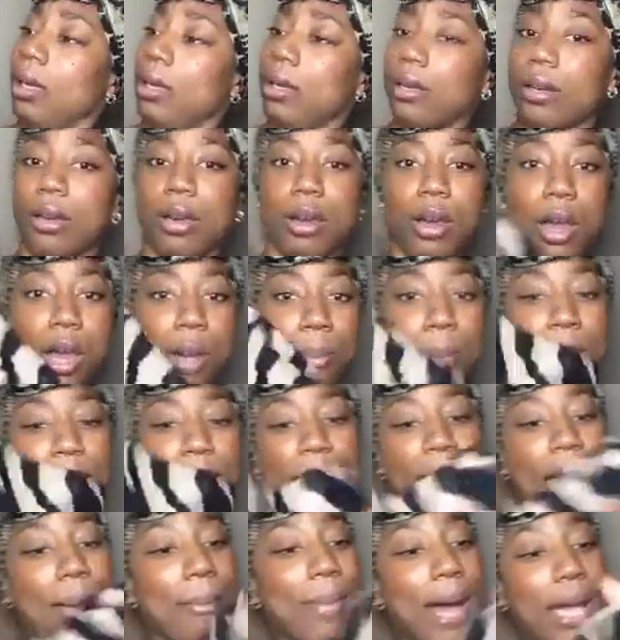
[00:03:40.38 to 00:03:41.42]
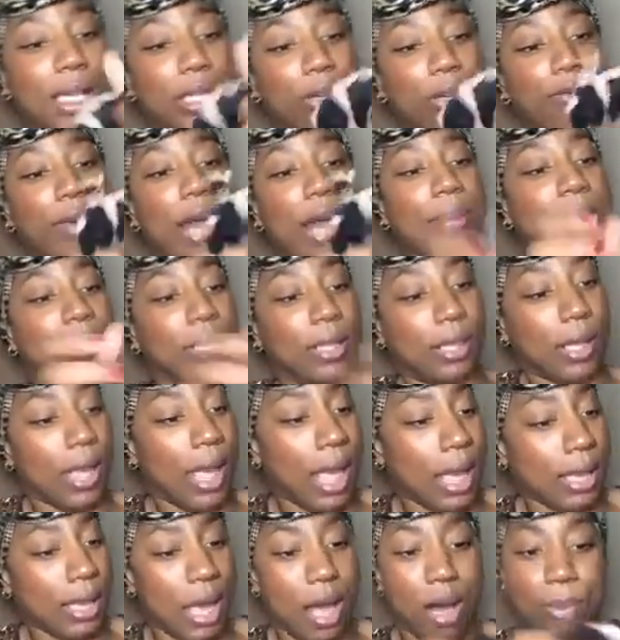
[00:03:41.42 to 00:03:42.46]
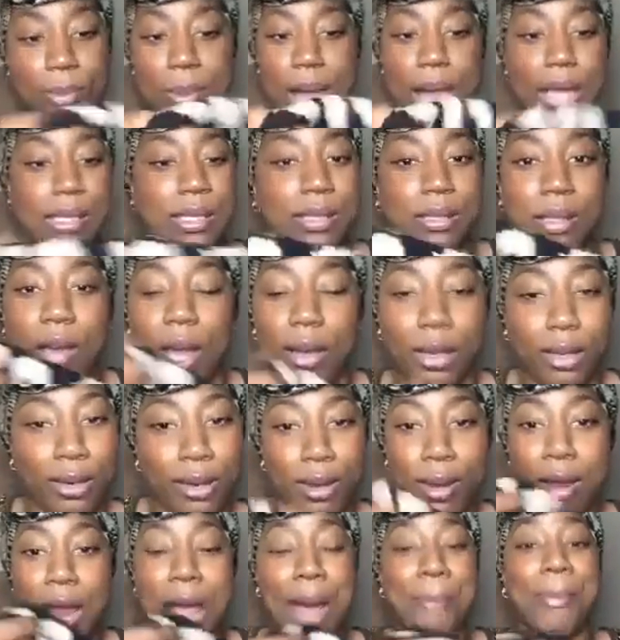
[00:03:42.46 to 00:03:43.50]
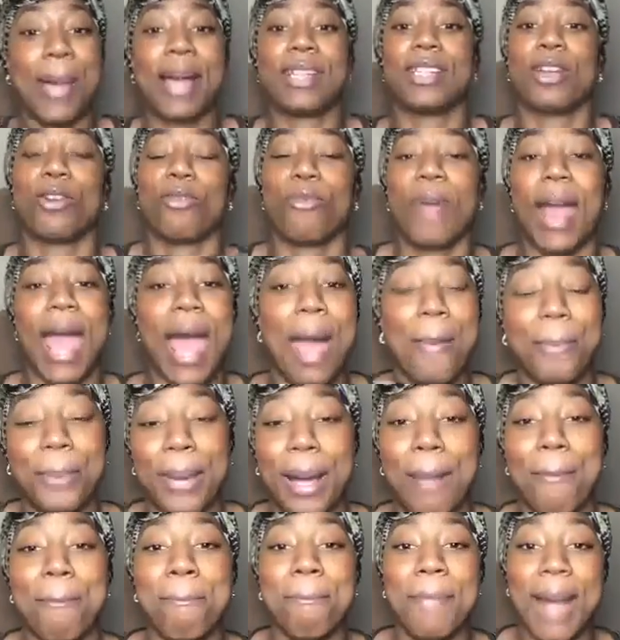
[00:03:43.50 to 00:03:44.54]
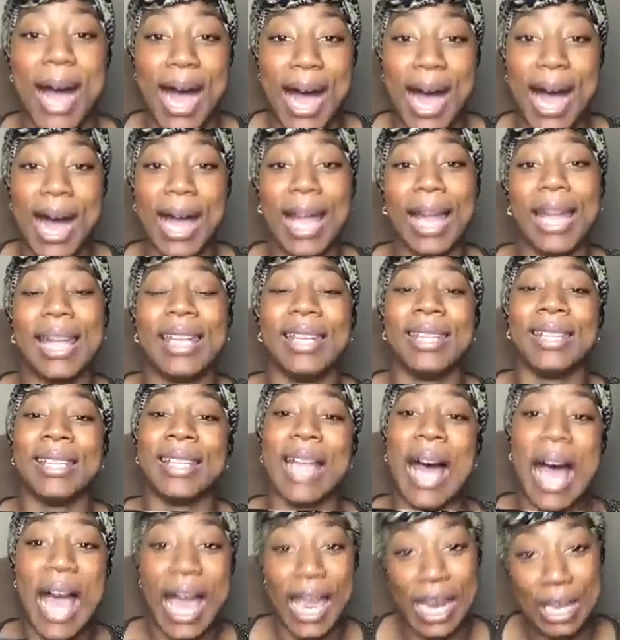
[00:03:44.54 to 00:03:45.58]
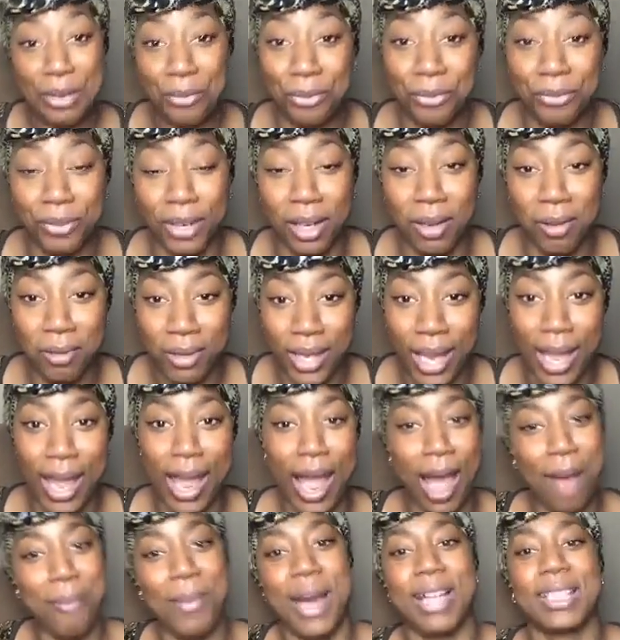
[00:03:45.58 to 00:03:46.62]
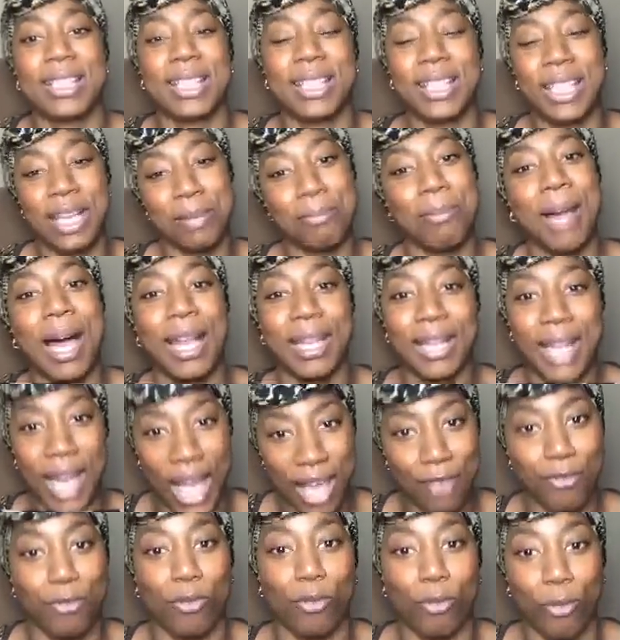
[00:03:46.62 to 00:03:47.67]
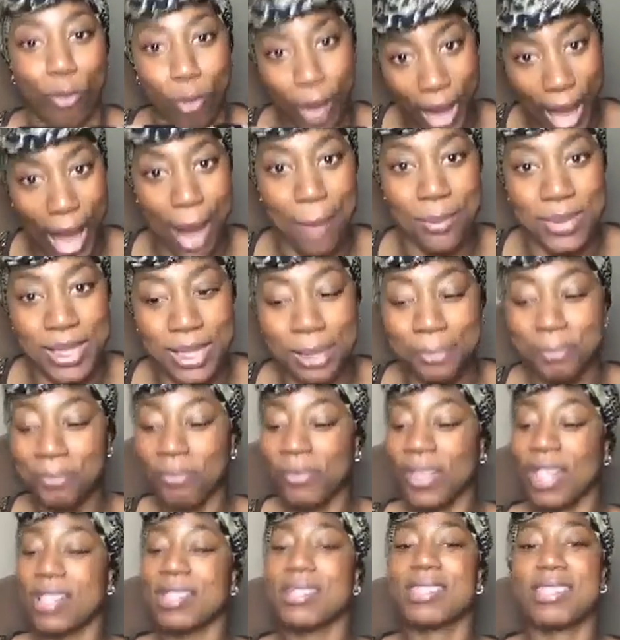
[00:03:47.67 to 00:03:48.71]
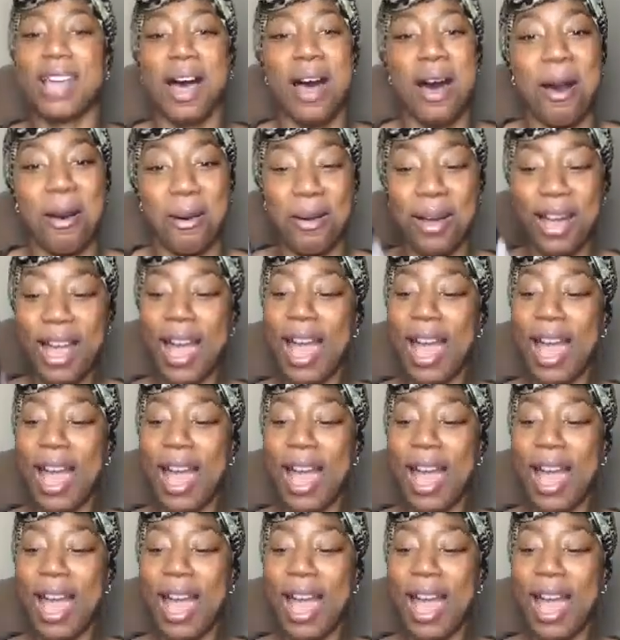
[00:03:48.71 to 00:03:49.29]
girl, I'm about to wrap the heck out of my scarf. Girl, I'm about to wrap my life. Okay? I'm about to get my life wrapped. So,